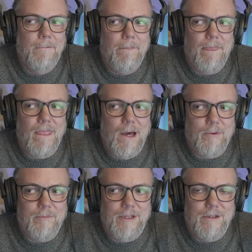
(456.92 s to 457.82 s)
that
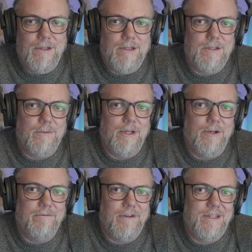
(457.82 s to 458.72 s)
would be good because it would
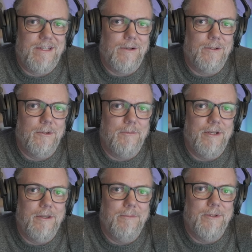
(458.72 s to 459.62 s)
help phase out a little bit
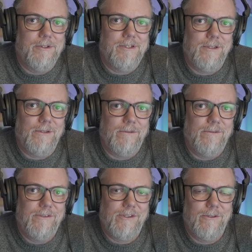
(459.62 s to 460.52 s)
of the milk too.
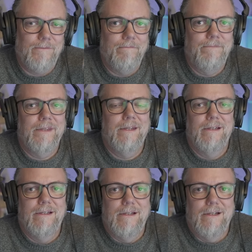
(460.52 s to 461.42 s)
So
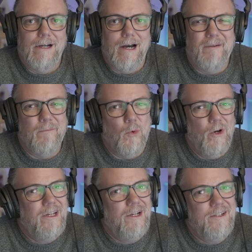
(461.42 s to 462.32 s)
I'm
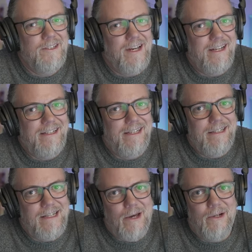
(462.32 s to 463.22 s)
working on tightening
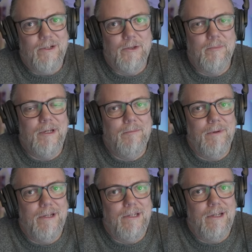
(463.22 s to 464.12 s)
it down a little bit,
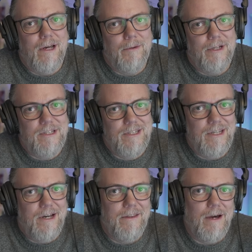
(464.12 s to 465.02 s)
but I'm going to see
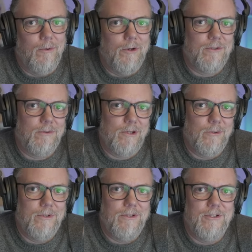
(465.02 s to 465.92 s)
how that works with
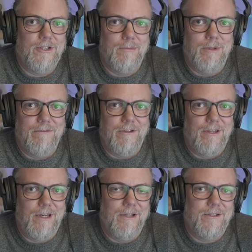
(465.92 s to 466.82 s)
going to the gym and
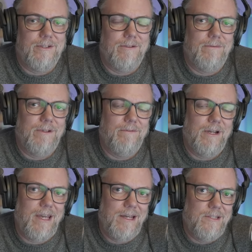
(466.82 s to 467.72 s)
everything else. So if I
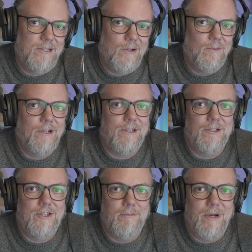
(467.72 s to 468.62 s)
can start working the
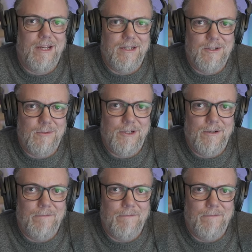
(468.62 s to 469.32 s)
gym back into it,